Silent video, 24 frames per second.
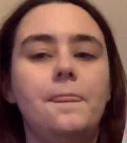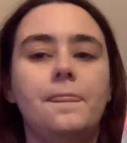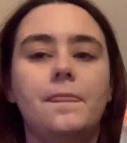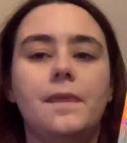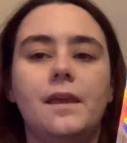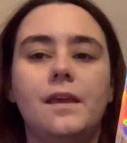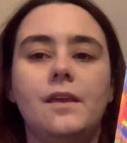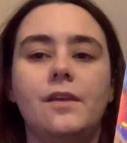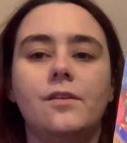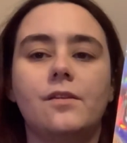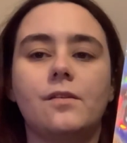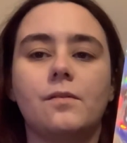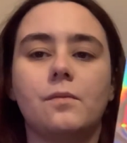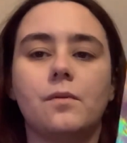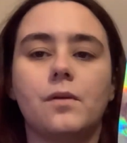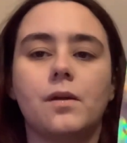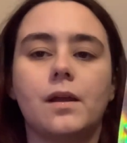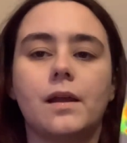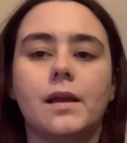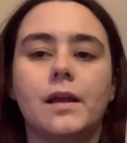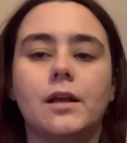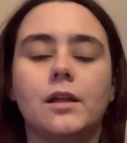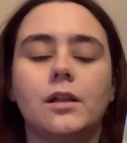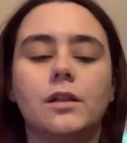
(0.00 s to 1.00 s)
These were
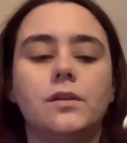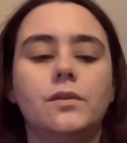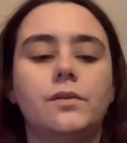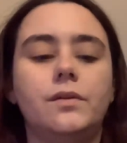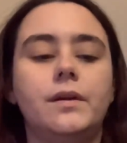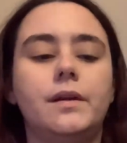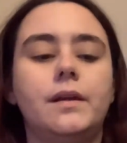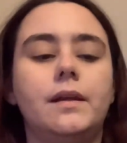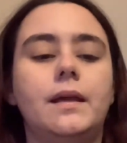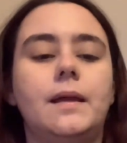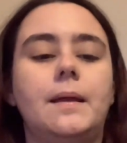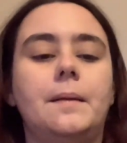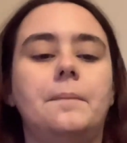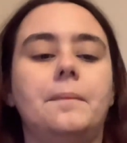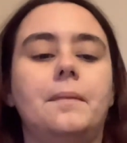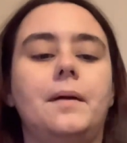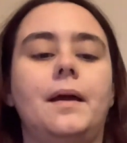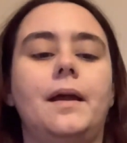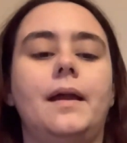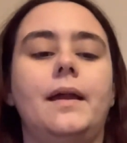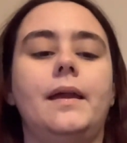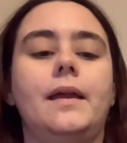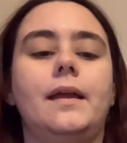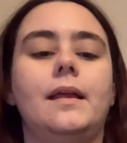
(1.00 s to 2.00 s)
included in
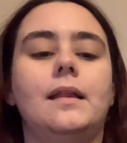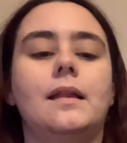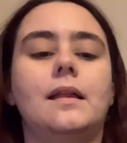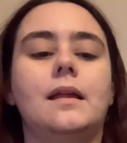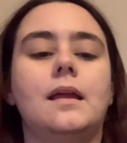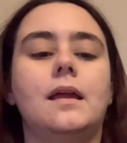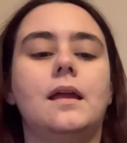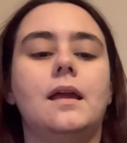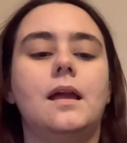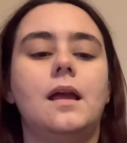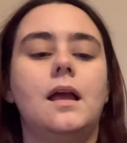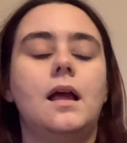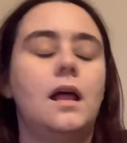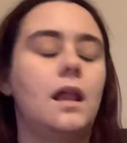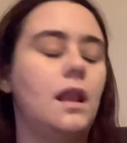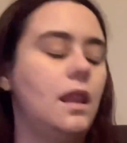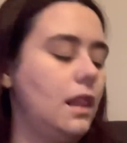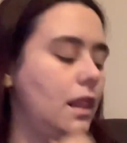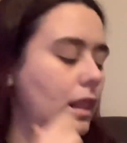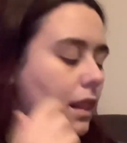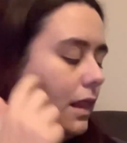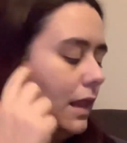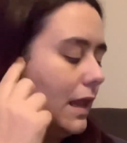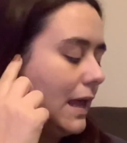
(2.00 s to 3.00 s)
my
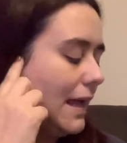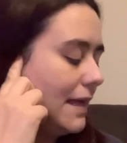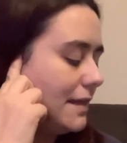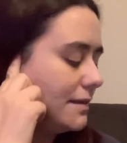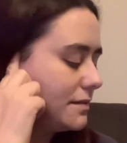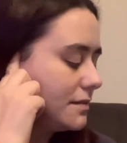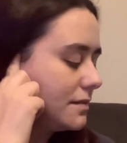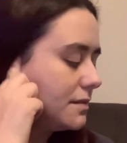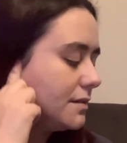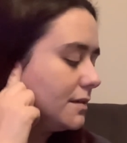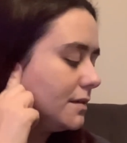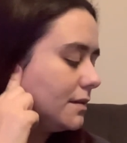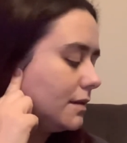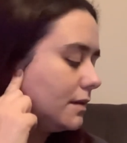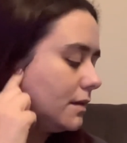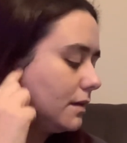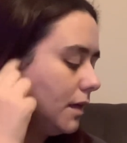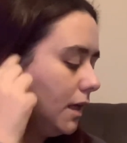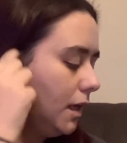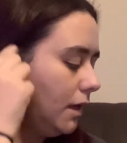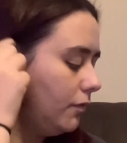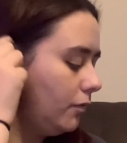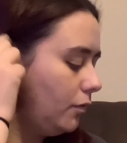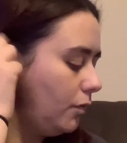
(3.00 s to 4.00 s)
last
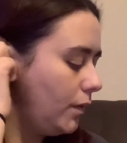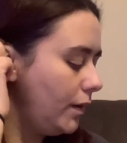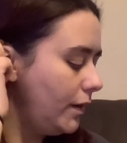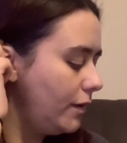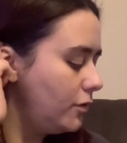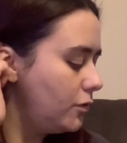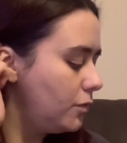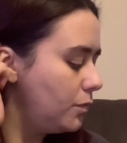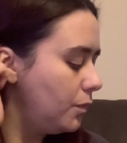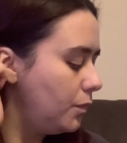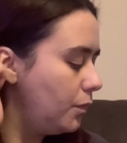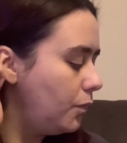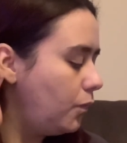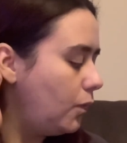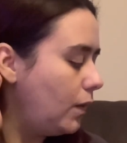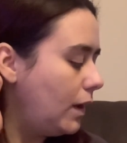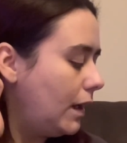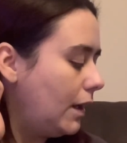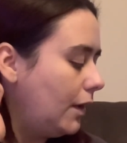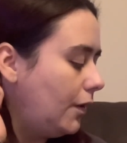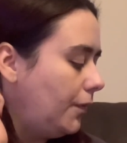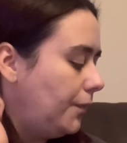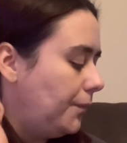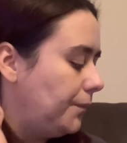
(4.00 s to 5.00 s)
giveaway as
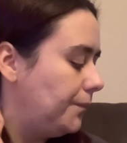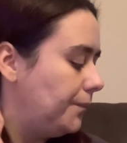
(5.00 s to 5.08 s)
well.